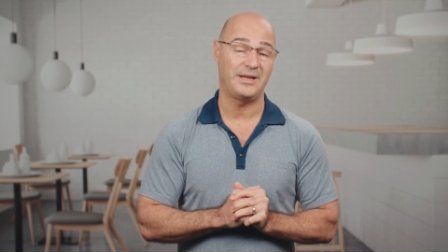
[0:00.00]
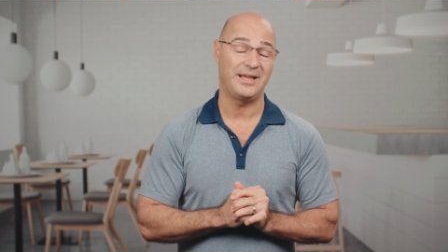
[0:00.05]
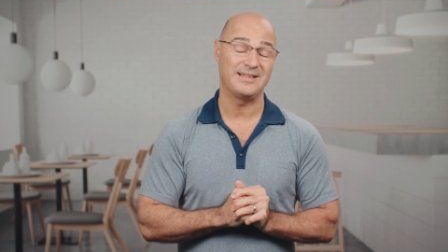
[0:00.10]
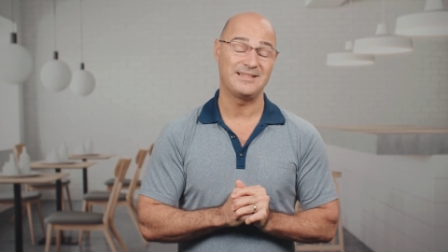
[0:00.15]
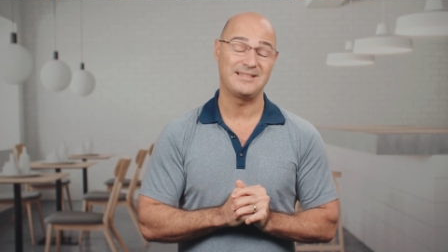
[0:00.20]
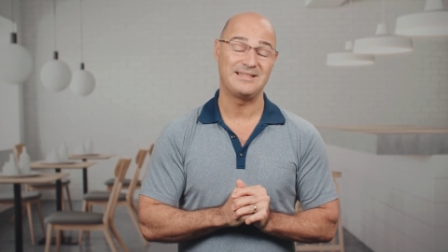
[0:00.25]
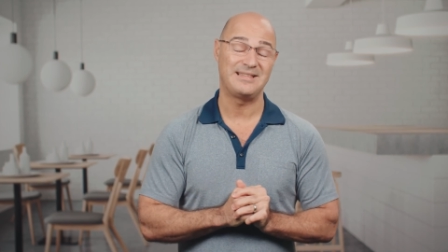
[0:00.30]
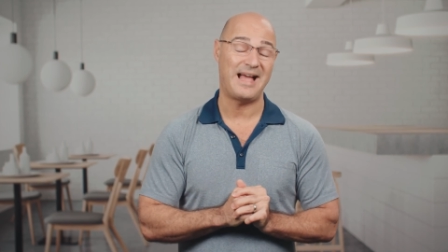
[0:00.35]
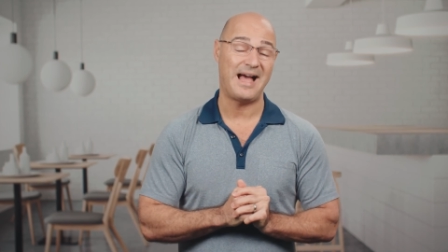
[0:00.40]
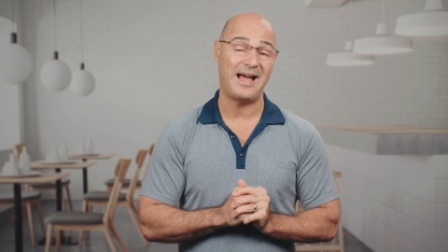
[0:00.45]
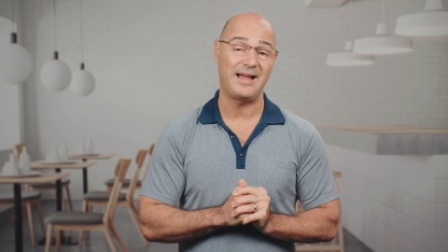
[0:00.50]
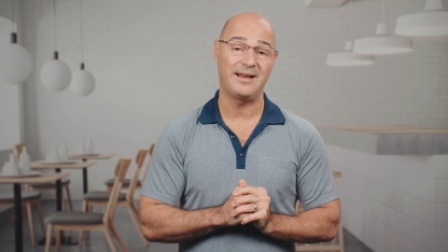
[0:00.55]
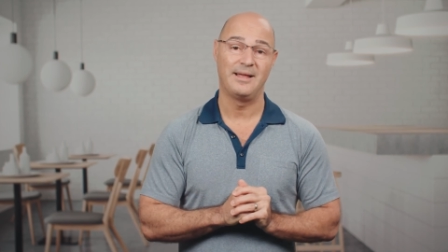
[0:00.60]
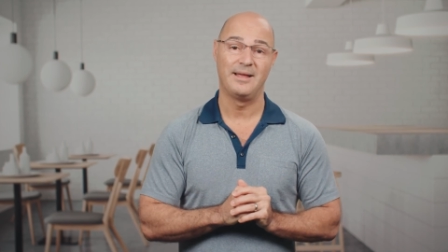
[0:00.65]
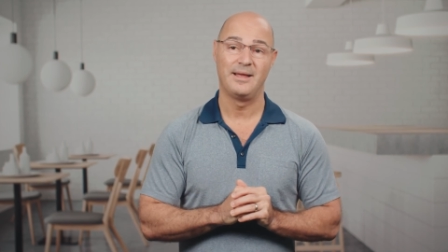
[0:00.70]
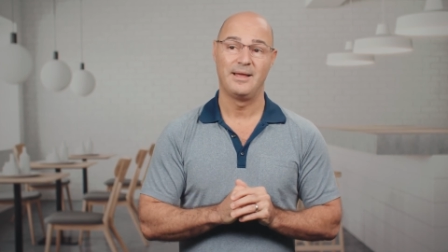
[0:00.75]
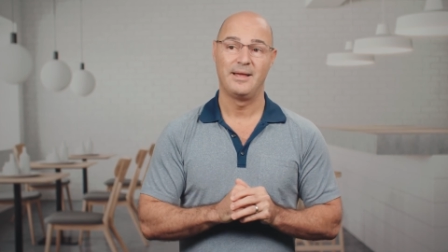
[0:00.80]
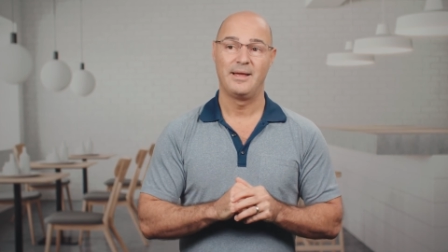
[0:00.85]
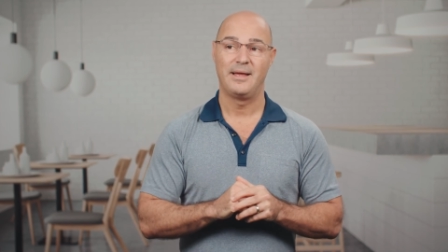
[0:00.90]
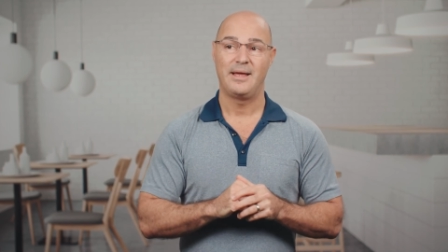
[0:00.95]
is not
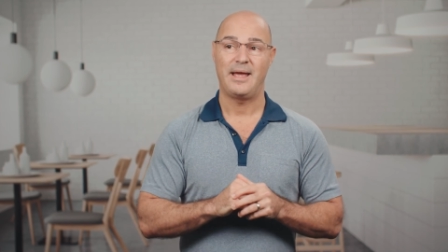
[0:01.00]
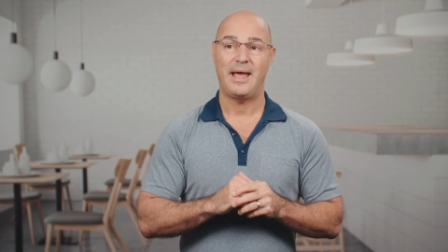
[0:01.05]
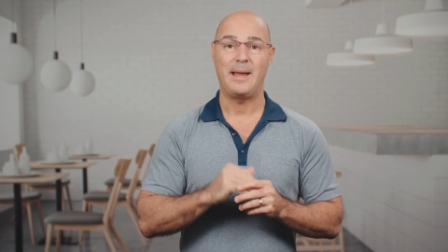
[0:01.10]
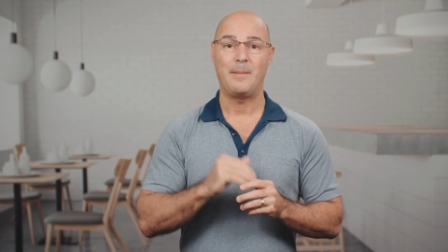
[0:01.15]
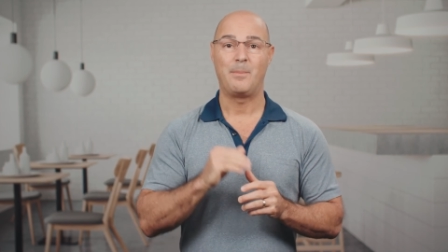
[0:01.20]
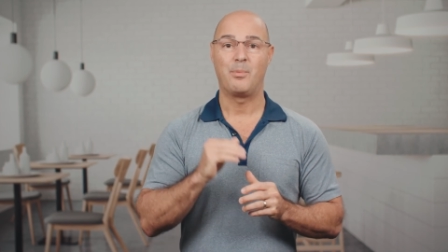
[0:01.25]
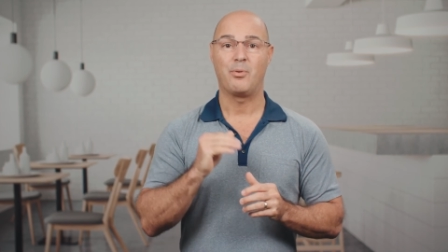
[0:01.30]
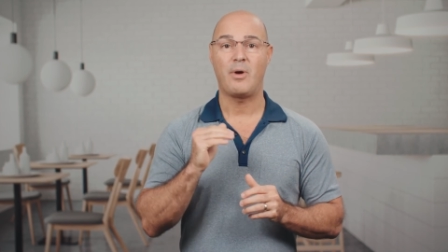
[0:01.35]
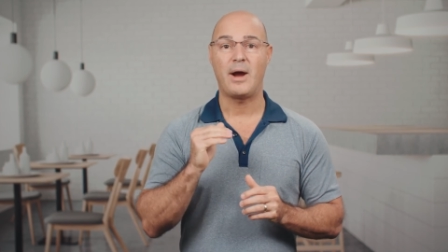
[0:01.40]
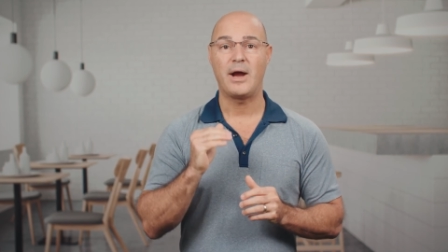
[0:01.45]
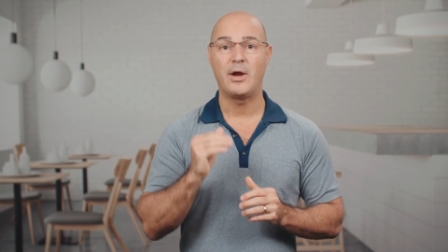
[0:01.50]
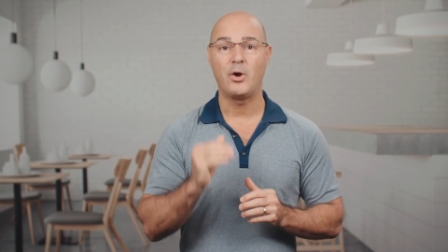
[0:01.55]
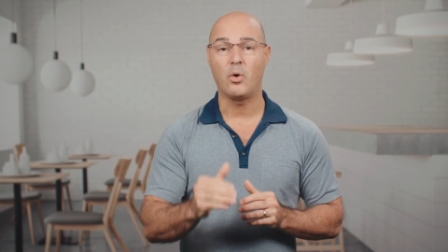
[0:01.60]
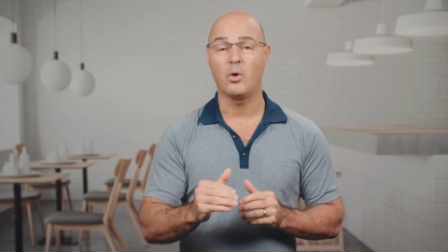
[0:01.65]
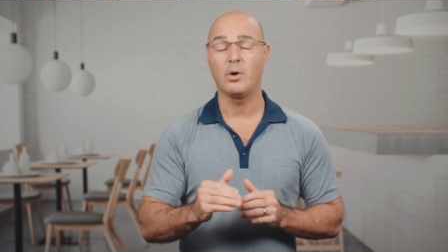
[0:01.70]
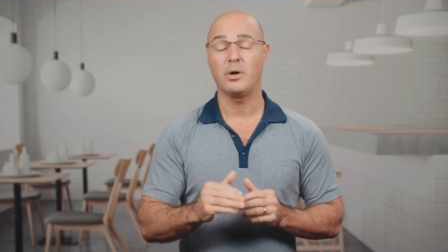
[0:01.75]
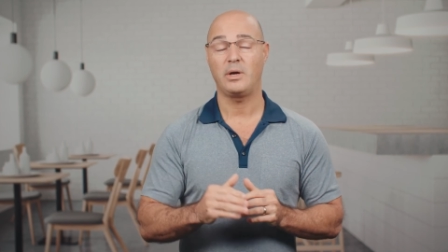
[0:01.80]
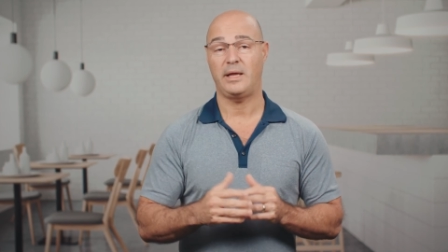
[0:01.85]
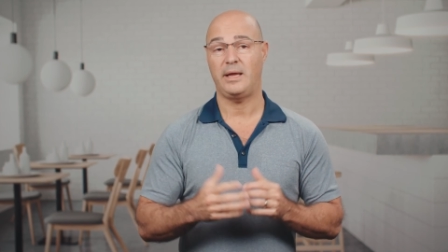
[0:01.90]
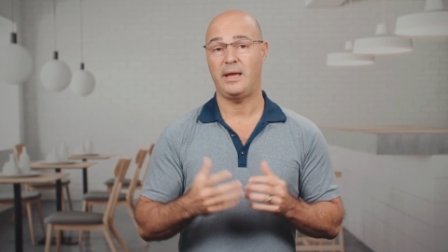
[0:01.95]
a
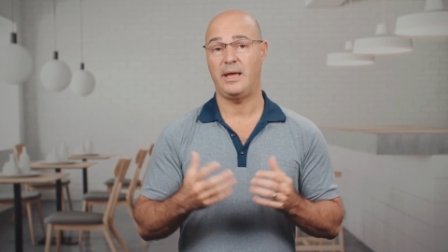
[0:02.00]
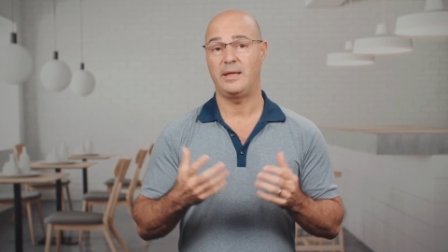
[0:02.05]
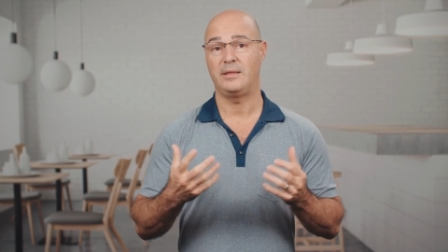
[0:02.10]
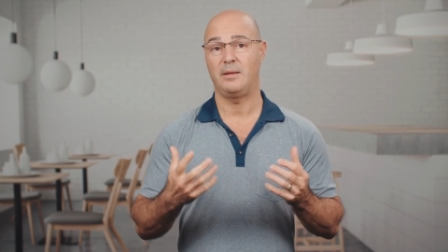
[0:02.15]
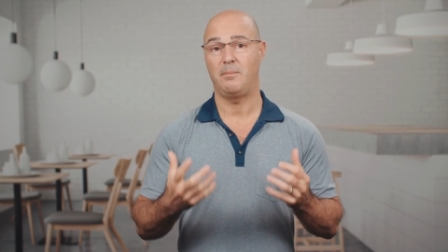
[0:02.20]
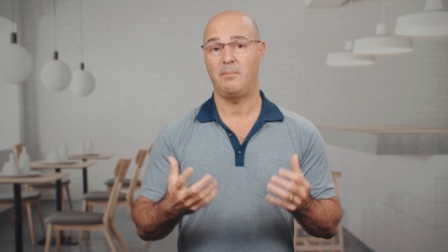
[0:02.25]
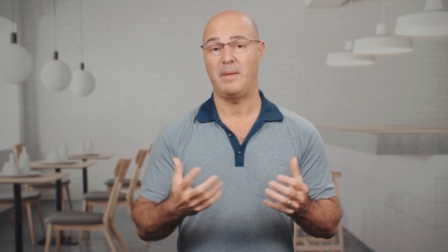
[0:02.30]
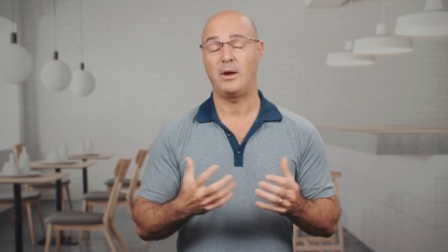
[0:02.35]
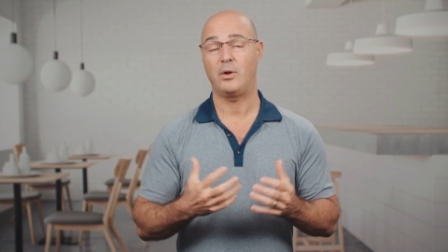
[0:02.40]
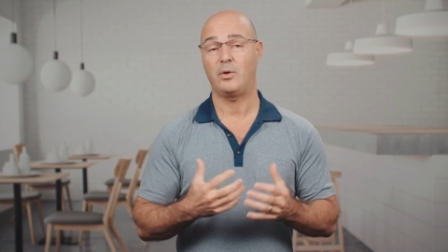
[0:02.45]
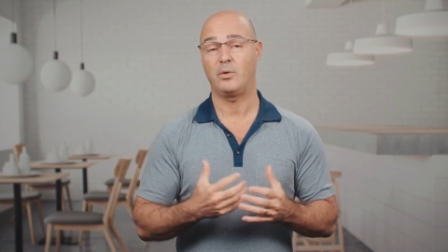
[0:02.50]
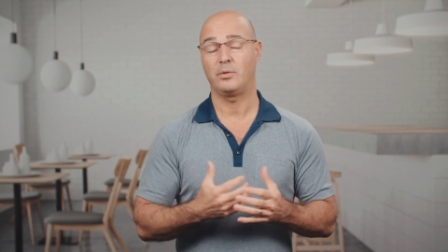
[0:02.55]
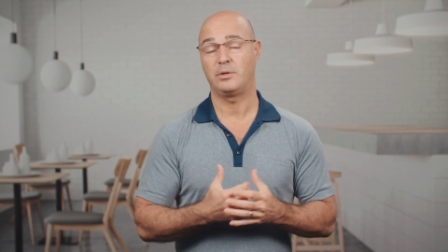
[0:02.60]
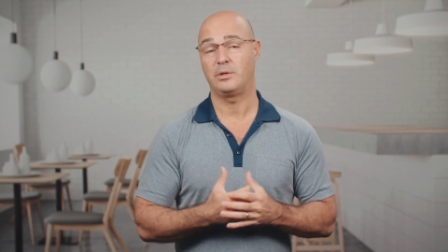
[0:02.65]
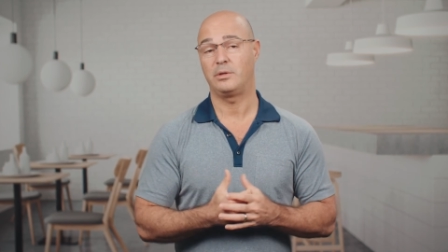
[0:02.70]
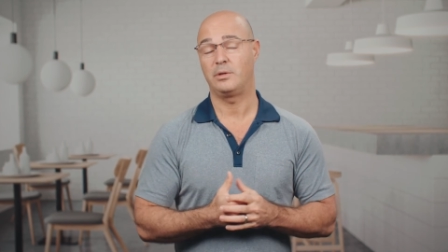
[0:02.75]
priority in the medical